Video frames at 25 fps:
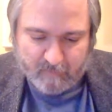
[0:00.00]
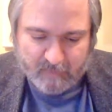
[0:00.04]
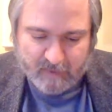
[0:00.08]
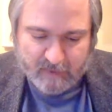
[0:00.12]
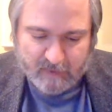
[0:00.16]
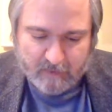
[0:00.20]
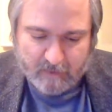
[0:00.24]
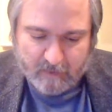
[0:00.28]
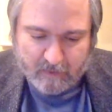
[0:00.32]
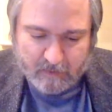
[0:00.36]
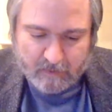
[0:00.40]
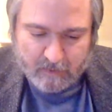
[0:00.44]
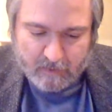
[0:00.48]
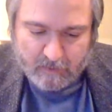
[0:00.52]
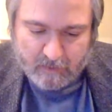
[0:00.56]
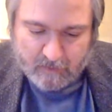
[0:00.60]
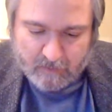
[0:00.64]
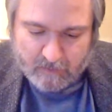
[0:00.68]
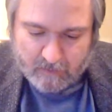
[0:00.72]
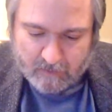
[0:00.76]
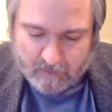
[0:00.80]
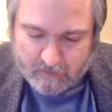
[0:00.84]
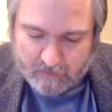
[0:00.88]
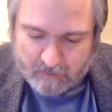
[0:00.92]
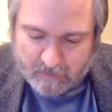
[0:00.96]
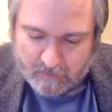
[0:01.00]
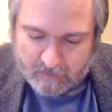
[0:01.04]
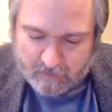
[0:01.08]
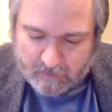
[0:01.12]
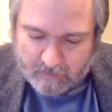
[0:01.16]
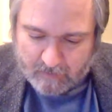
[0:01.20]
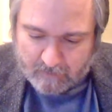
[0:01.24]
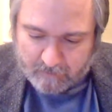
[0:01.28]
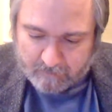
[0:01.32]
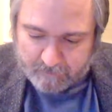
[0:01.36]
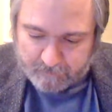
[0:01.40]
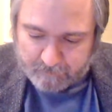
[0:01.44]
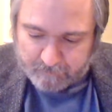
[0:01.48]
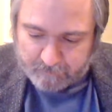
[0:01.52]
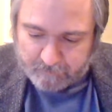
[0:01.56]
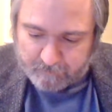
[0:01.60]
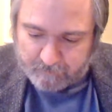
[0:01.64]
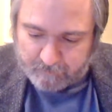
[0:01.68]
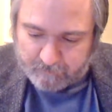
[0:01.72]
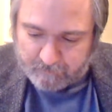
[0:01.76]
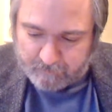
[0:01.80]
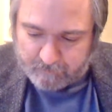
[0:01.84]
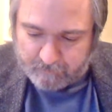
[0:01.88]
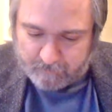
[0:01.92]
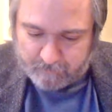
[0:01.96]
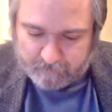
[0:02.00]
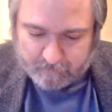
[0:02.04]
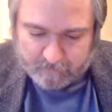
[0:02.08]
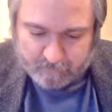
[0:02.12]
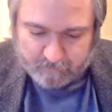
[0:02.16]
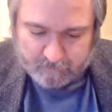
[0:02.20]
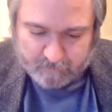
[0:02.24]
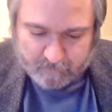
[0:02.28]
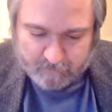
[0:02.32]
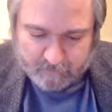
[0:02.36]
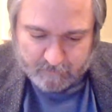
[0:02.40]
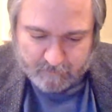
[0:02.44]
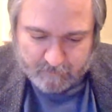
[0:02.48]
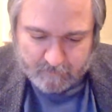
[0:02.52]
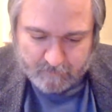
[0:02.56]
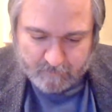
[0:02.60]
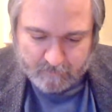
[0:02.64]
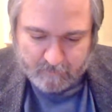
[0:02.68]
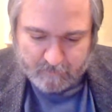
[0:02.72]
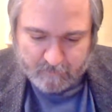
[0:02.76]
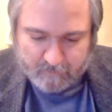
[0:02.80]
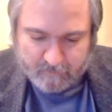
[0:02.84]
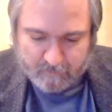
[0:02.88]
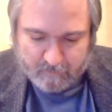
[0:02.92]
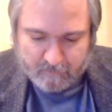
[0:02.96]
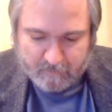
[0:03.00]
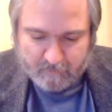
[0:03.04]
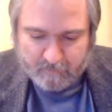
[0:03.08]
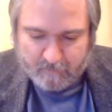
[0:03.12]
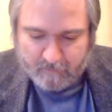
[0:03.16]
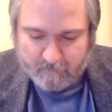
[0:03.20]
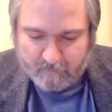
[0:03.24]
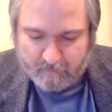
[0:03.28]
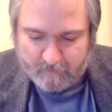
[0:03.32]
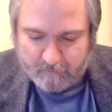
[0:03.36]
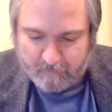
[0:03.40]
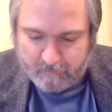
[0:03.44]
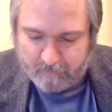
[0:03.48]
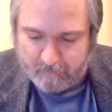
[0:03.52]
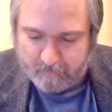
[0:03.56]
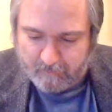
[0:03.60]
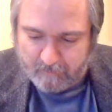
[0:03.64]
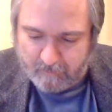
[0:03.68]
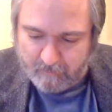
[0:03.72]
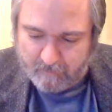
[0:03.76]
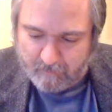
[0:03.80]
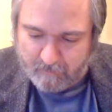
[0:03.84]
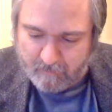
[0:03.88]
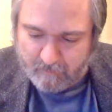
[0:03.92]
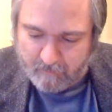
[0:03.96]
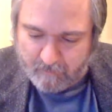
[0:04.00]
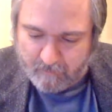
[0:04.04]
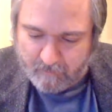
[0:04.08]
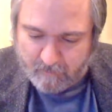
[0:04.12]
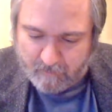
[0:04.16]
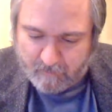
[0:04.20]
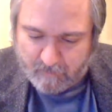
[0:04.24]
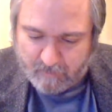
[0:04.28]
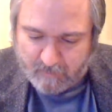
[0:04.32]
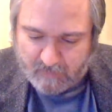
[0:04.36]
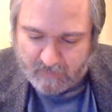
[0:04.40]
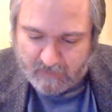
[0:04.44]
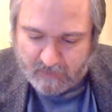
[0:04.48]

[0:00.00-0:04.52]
No one is speaking in this clip.